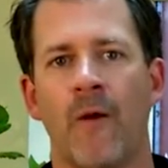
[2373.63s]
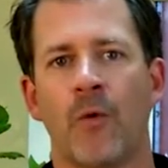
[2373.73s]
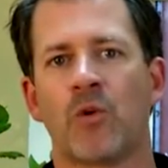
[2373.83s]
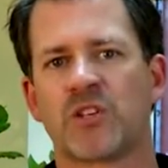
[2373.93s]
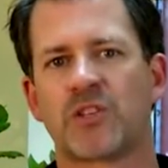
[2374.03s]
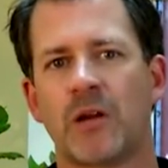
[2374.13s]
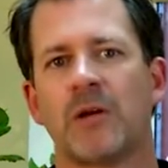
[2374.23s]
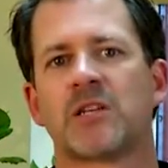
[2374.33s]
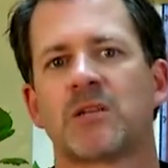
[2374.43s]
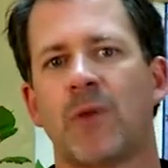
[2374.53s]
We're
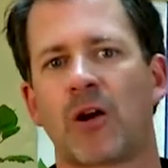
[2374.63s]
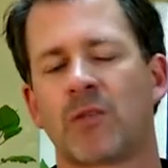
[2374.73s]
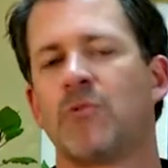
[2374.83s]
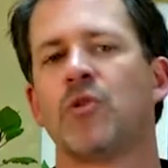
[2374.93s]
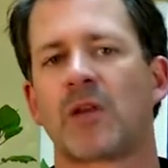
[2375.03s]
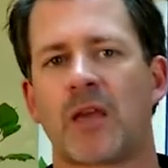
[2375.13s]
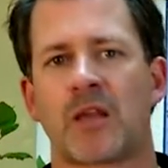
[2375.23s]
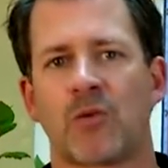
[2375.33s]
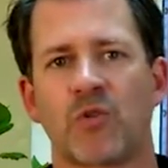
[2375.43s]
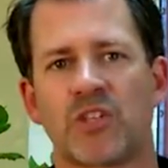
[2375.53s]
serious about
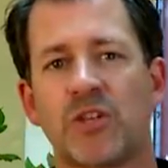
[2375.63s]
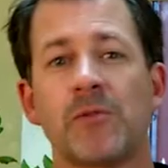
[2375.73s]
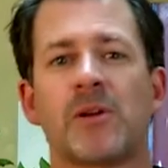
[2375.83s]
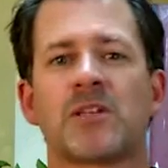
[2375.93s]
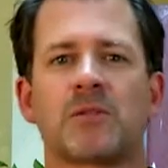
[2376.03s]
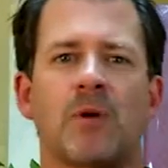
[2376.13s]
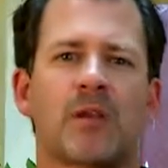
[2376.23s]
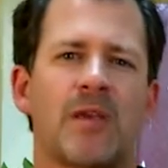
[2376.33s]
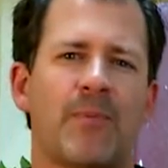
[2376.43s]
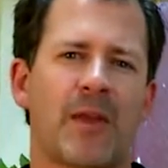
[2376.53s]
communicating. We're serious about
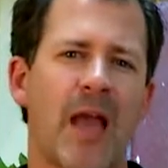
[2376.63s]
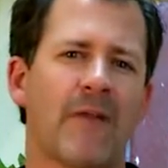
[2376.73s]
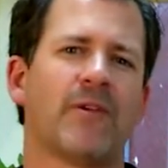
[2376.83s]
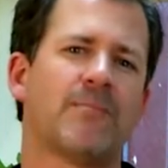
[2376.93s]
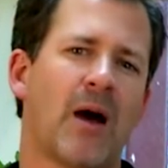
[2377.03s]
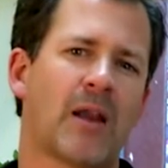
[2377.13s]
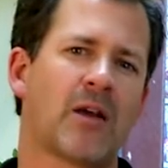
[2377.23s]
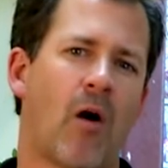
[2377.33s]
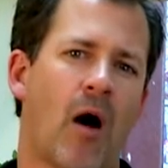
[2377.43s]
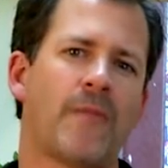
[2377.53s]
keeping everybody
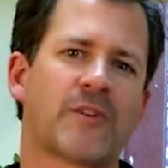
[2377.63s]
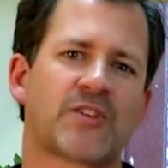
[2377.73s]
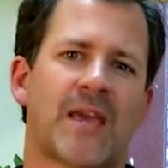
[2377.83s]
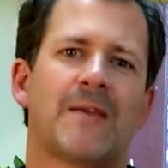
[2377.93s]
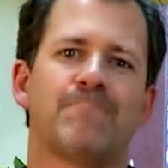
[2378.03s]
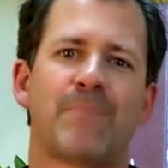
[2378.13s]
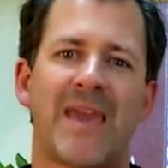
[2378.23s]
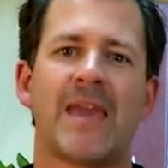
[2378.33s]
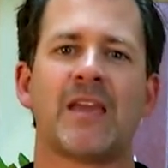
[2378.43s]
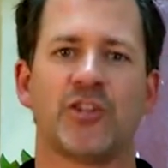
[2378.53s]
on the same
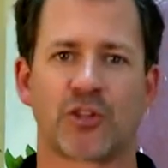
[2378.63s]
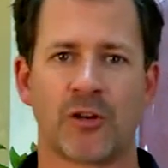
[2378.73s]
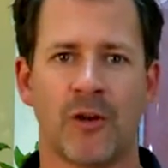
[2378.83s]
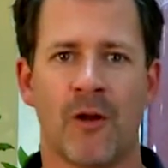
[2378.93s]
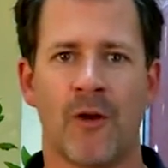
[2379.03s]
page